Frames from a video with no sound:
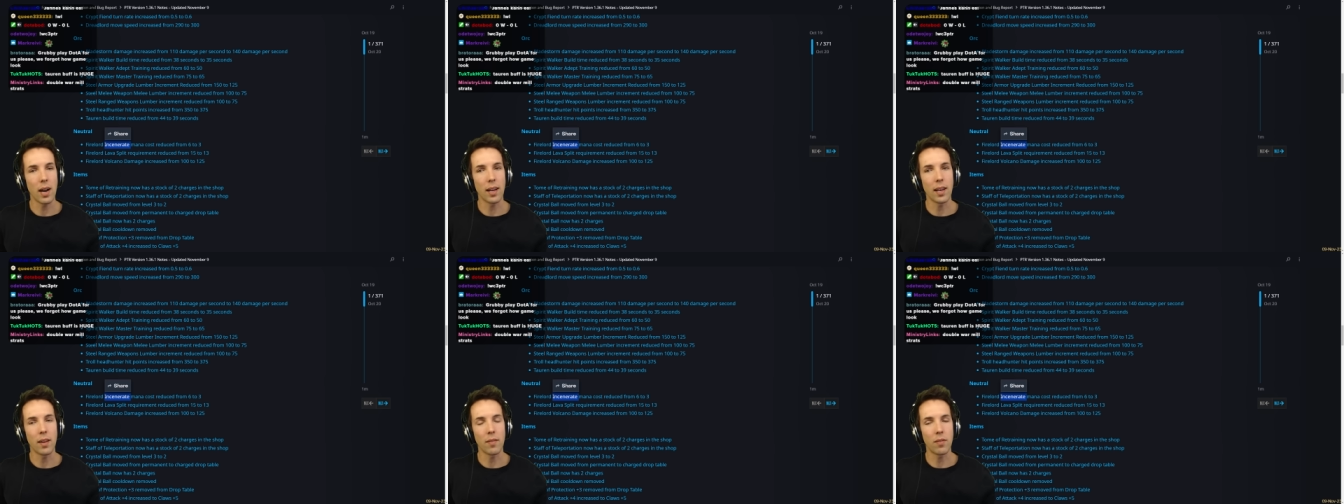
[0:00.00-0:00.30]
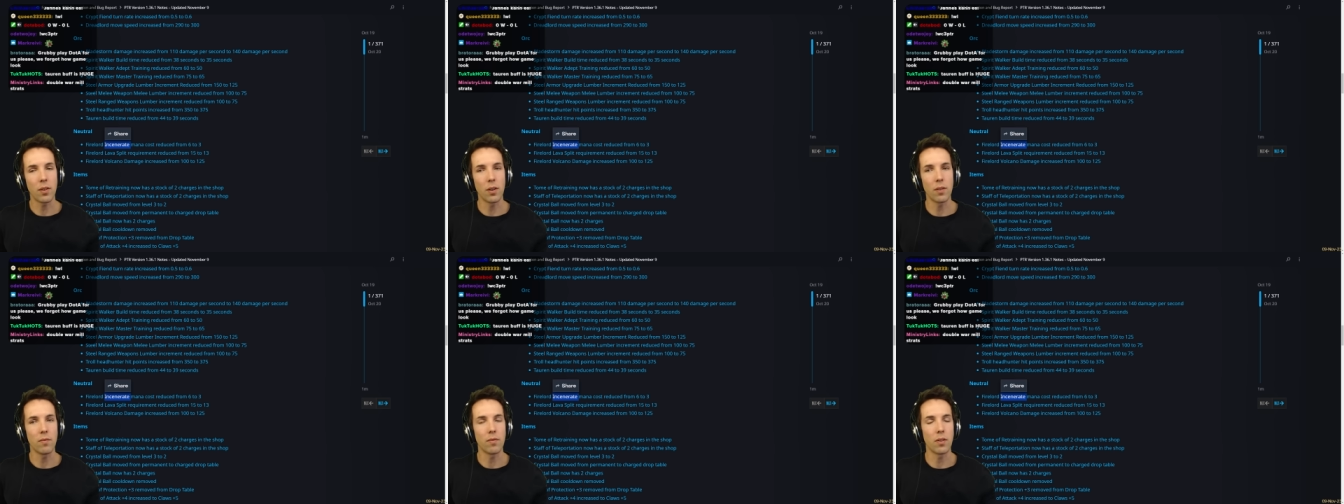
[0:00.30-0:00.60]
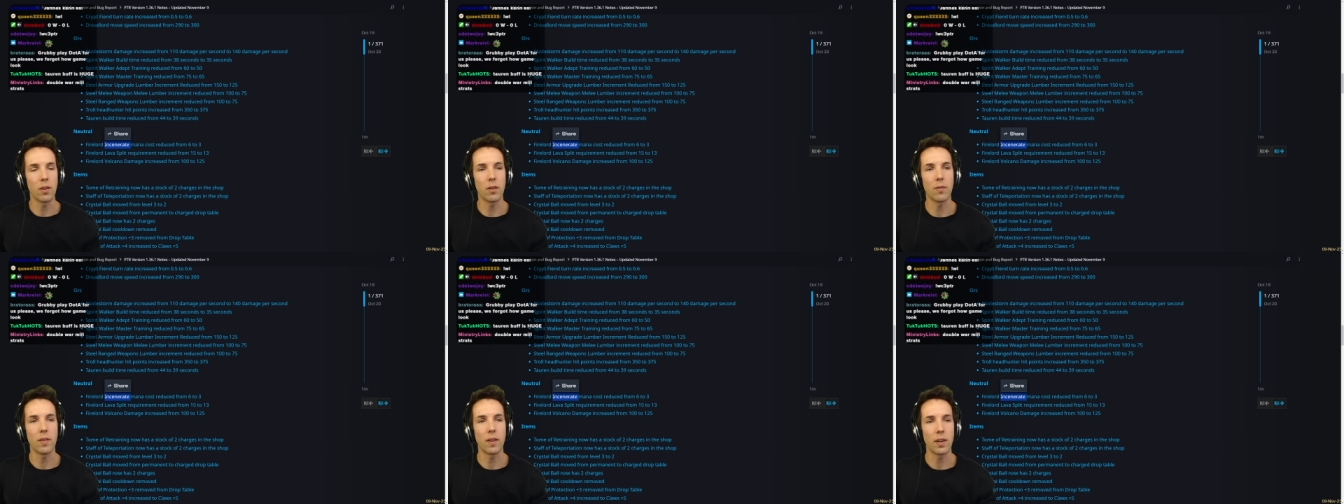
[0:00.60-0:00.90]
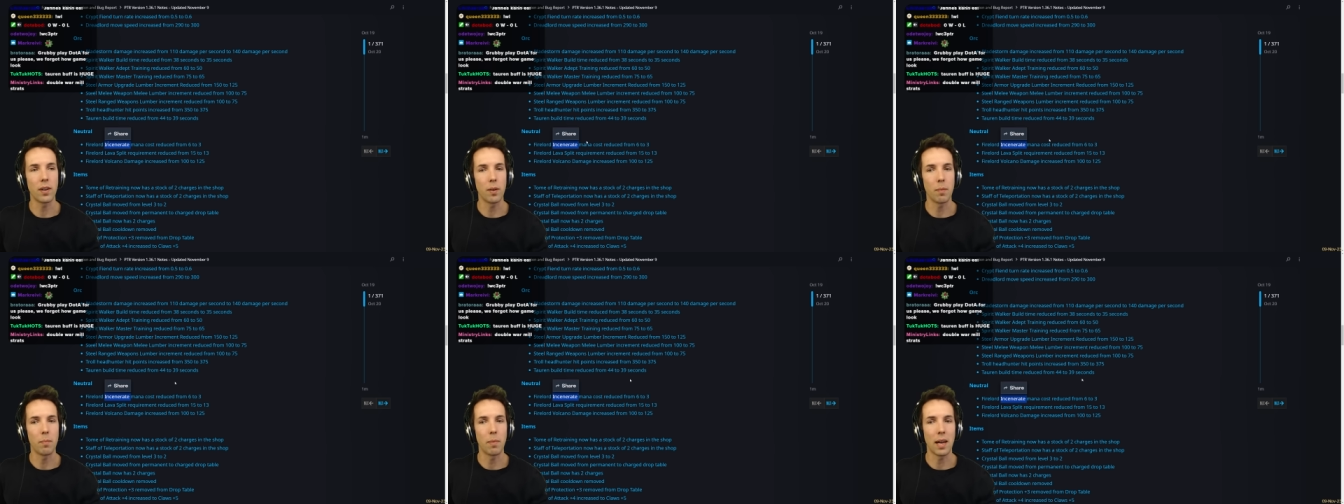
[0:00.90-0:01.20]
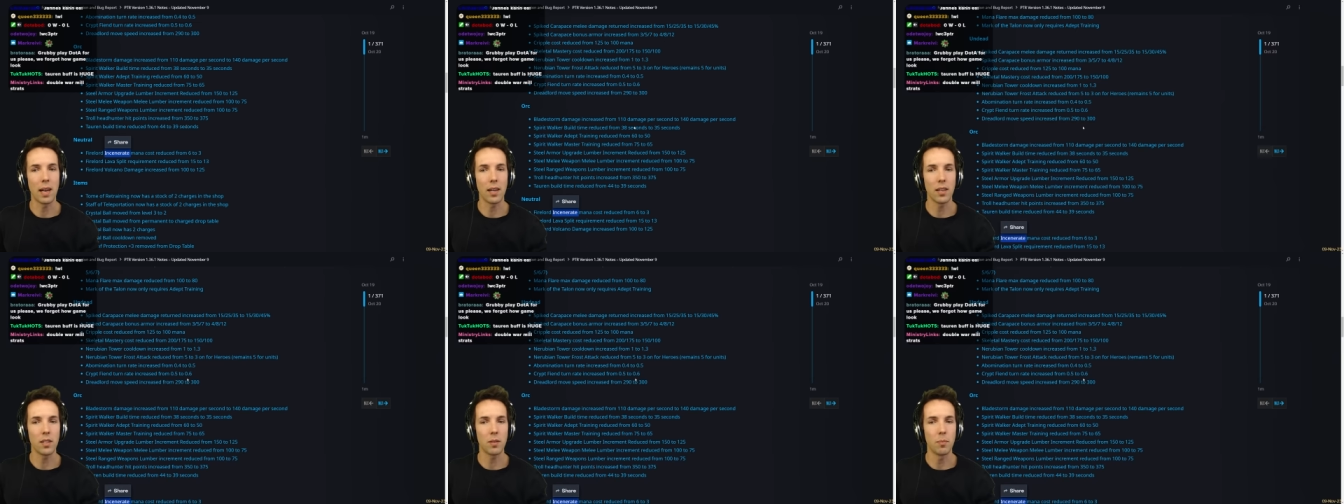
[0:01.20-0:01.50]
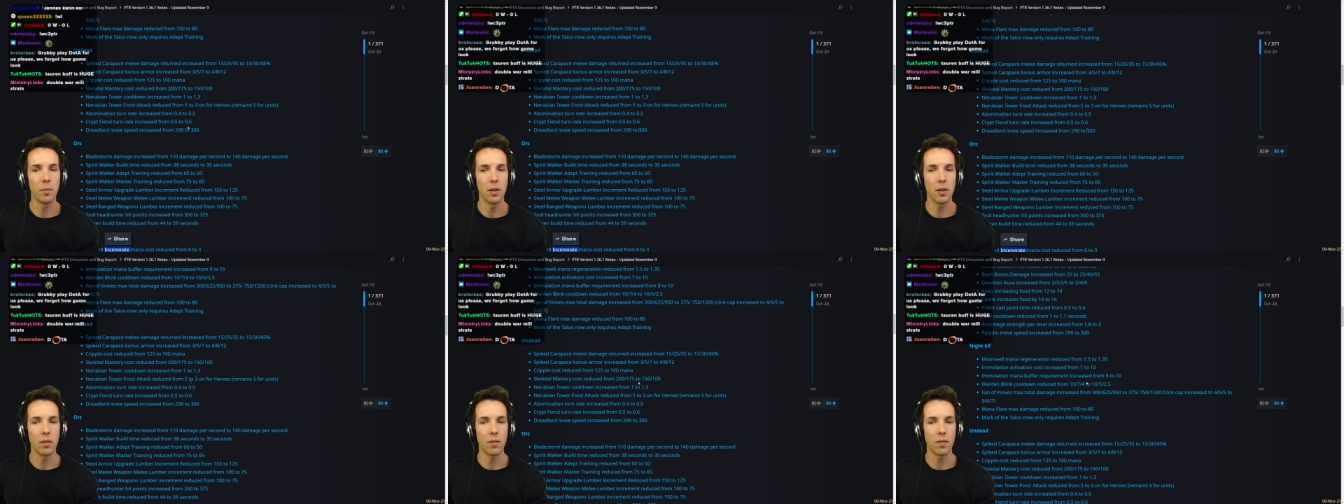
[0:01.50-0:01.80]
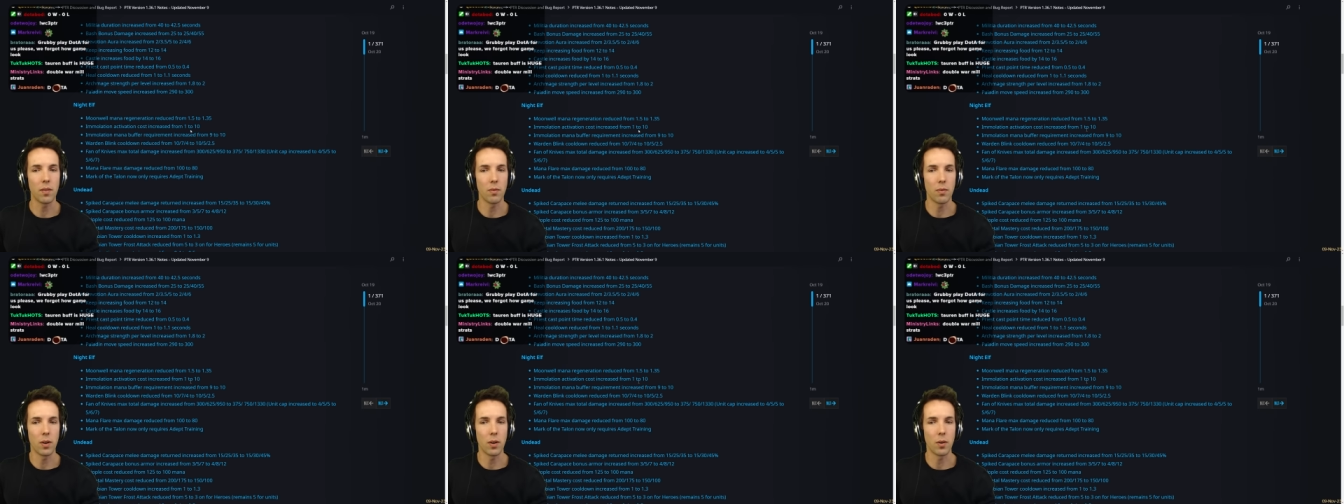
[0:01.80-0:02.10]
And they've gone for a very balanced, middle
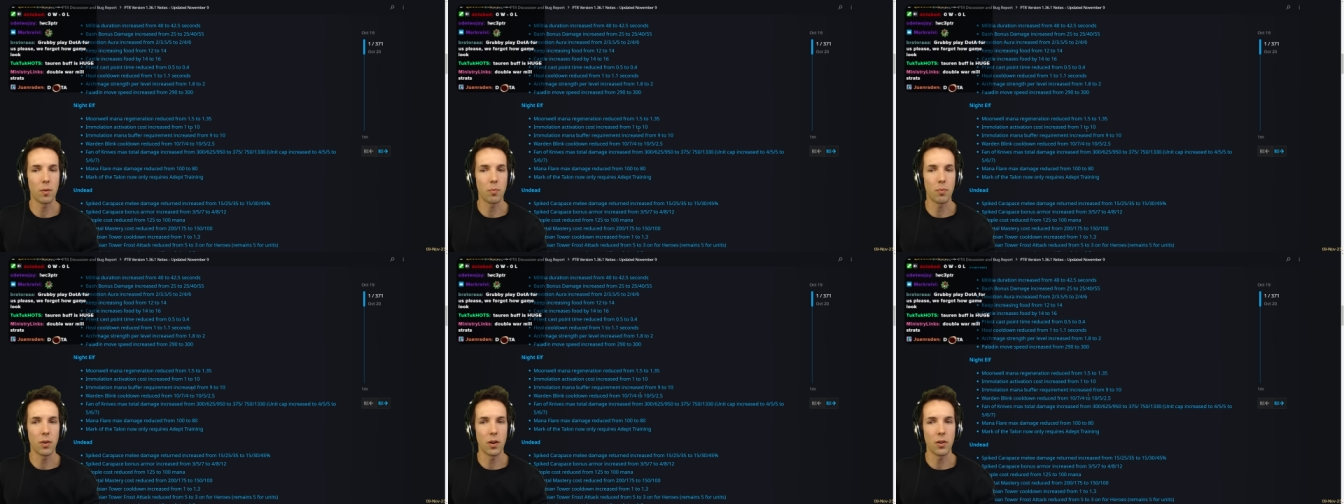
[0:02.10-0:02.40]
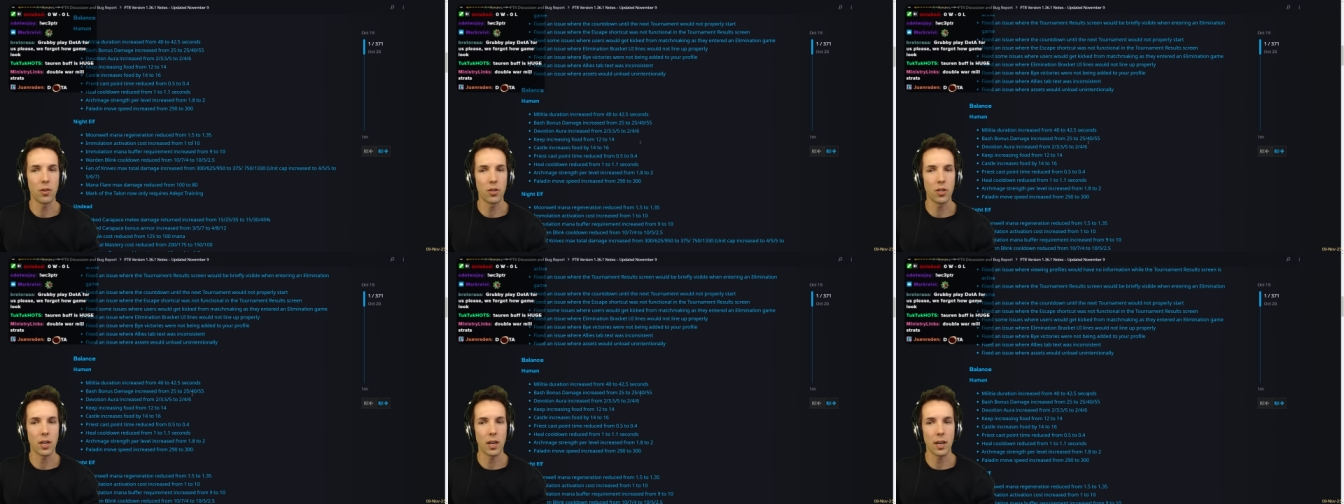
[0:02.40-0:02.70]
of the road approach.